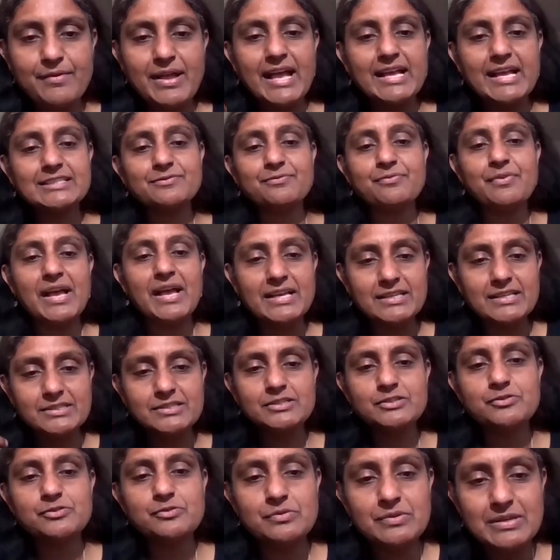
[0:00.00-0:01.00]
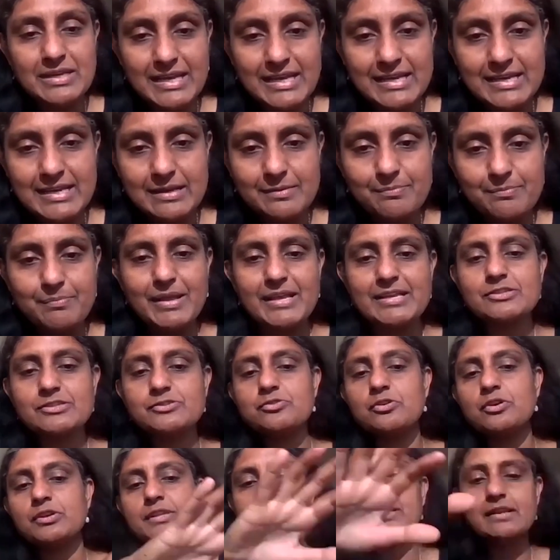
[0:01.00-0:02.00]
as fast as you need it based
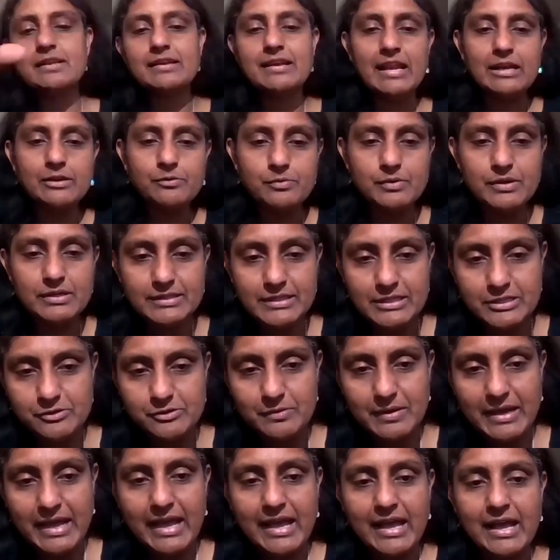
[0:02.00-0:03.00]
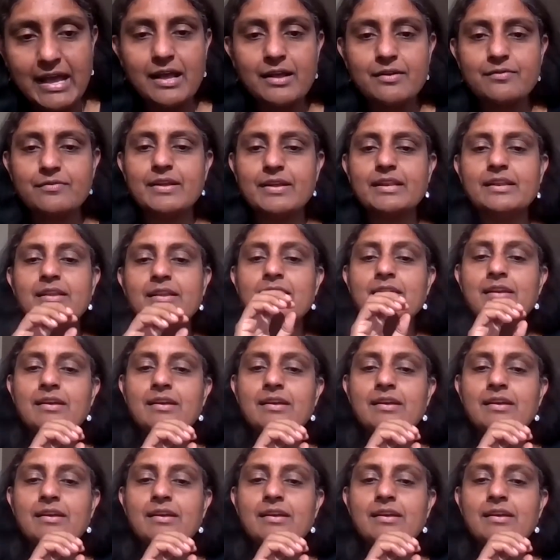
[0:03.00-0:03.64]
on the network that you have and